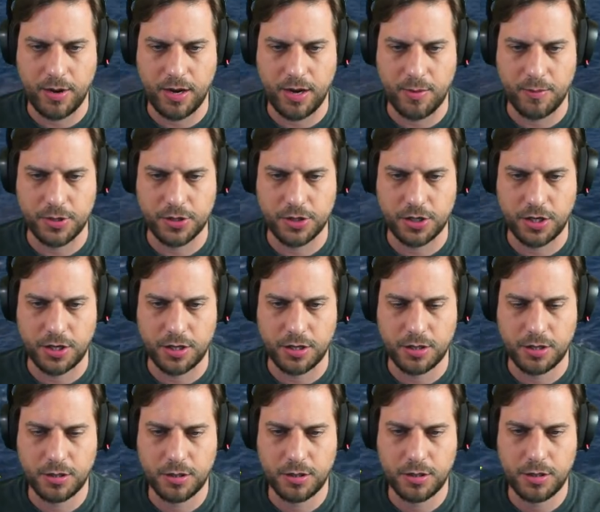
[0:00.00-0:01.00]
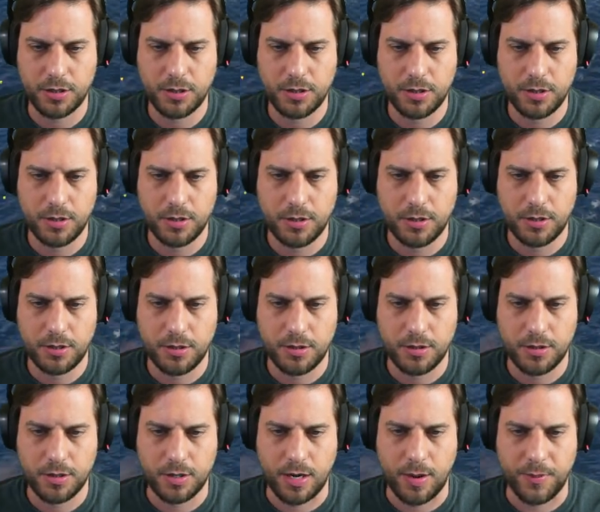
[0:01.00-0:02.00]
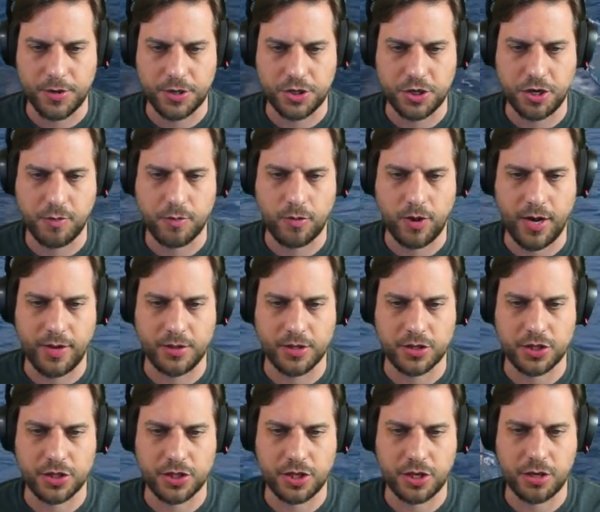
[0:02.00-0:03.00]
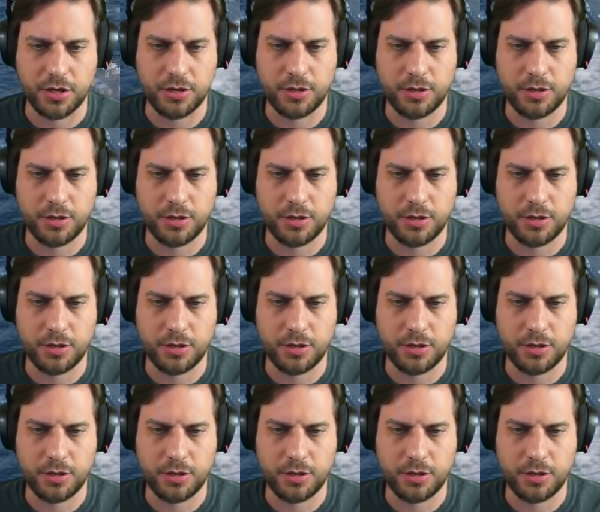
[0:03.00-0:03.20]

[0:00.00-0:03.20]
damage here. And I'm going to shoot him right in the stern.